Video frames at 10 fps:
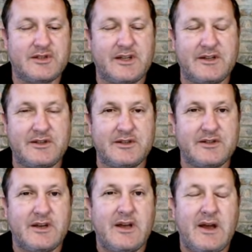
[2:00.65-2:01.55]

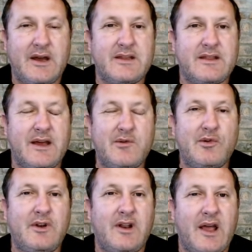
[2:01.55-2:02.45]
status, and they
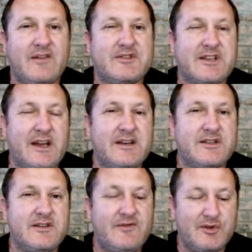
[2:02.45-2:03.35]
will have
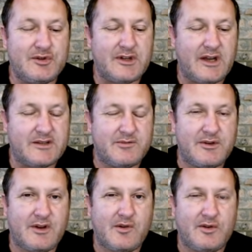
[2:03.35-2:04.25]
scanners in future as
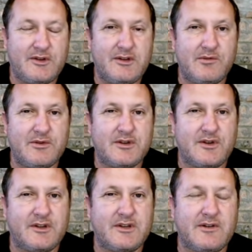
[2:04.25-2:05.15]
we continue with this
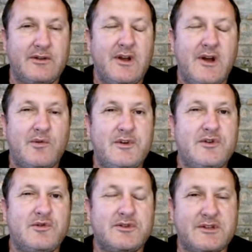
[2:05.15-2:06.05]
article, where
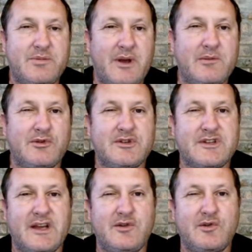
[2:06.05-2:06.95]
you'll just be able to
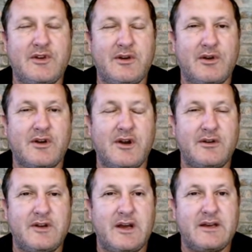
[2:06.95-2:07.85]
scan your QR
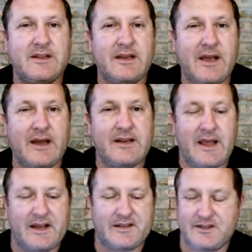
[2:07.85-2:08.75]
code and then gain
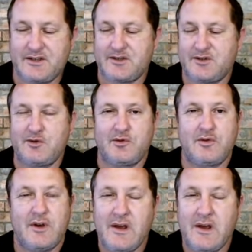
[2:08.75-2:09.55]
access to